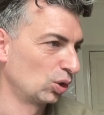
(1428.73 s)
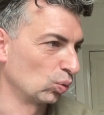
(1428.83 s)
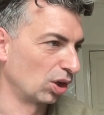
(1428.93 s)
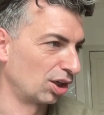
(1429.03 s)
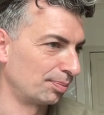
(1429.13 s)

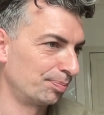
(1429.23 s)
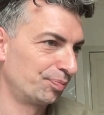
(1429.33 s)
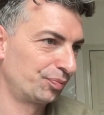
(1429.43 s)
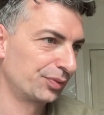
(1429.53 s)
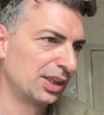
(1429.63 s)
ROM.
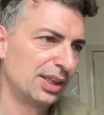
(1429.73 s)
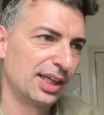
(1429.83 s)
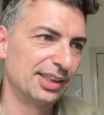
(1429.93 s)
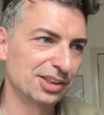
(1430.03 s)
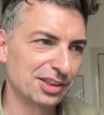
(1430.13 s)

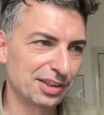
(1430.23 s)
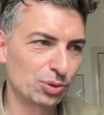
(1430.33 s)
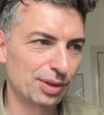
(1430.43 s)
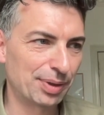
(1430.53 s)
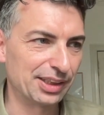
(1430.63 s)
And here's another
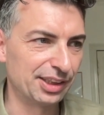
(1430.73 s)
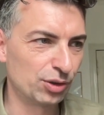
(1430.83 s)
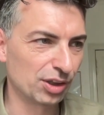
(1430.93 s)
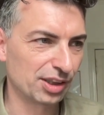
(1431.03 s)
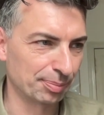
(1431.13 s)
one by
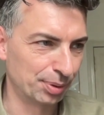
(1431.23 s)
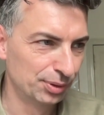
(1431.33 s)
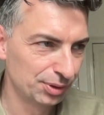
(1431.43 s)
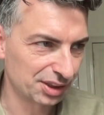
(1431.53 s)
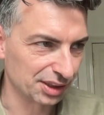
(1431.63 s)
Igor
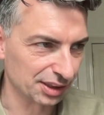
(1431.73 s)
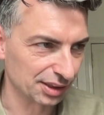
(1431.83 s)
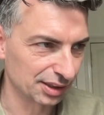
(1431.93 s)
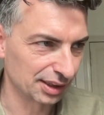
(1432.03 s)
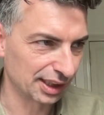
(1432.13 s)

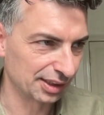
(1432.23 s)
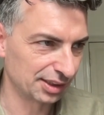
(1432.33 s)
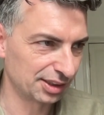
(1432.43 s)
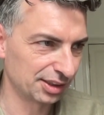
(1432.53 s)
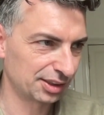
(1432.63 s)
Kapustin, and
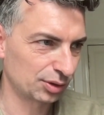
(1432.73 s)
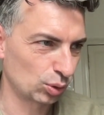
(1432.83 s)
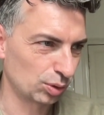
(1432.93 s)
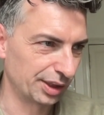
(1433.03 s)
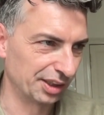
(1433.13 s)
this is
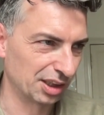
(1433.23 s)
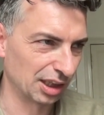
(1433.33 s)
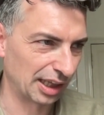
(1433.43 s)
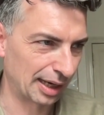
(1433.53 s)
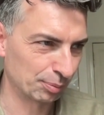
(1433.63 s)
in
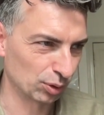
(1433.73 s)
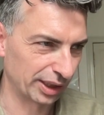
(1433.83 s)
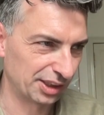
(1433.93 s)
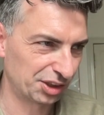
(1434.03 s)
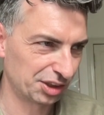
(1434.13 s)

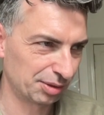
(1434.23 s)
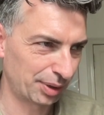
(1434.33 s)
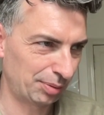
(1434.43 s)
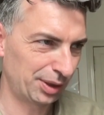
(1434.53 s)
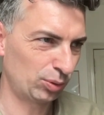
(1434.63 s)
collaboration,
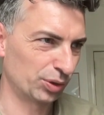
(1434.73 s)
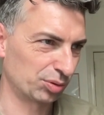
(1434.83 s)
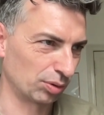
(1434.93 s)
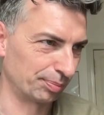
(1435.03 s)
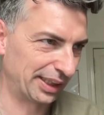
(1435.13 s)
maybe,
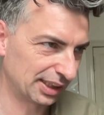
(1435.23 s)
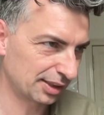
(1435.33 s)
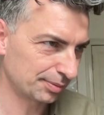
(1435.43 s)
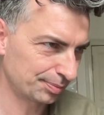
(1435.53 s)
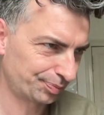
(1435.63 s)
with Ramina.